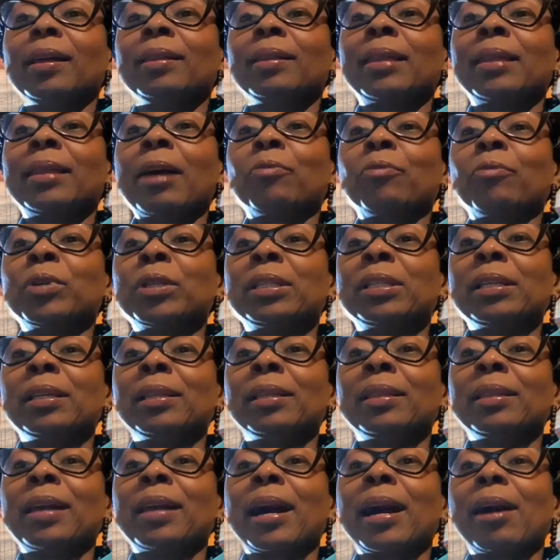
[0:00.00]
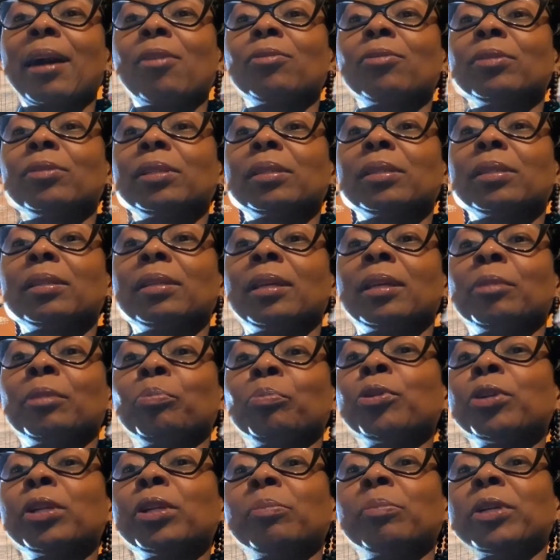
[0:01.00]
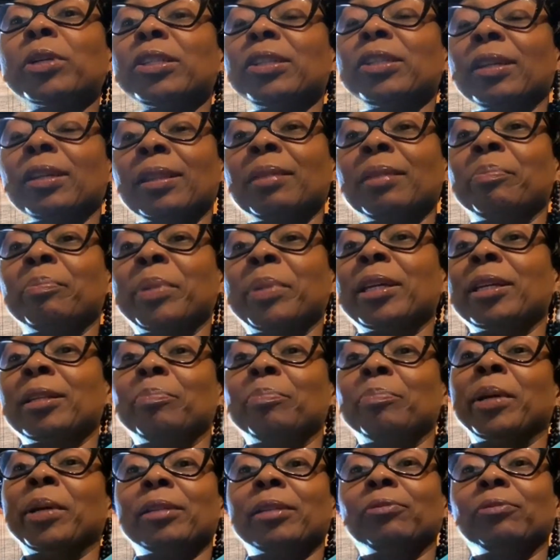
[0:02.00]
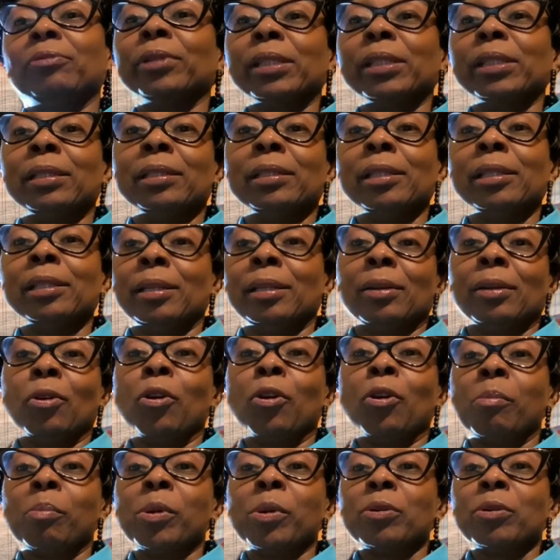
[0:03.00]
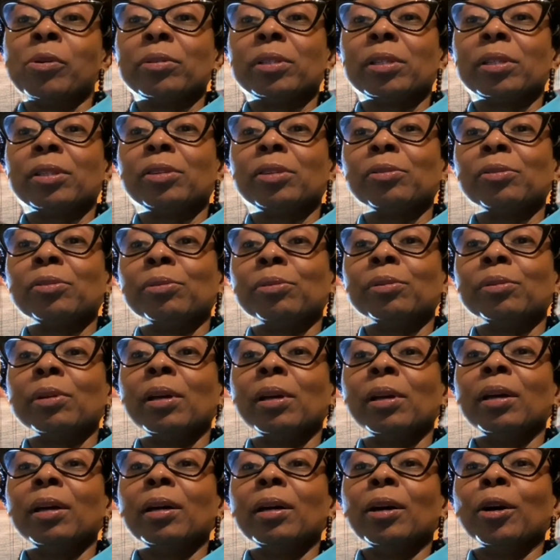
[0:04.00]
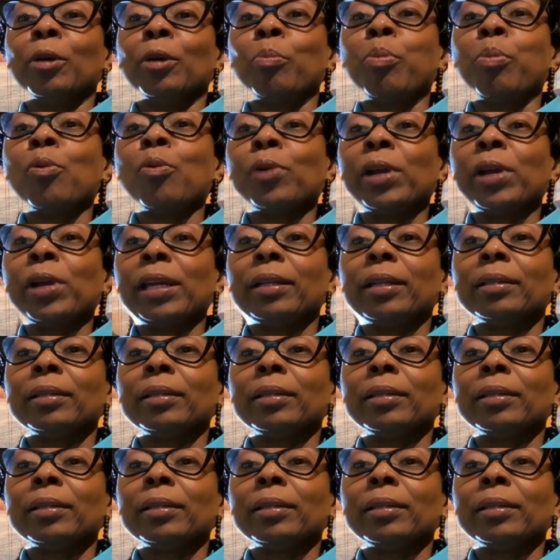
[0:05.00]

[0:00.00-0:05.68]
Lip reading: that was in the house and pretty much in the bedridden almost to a point.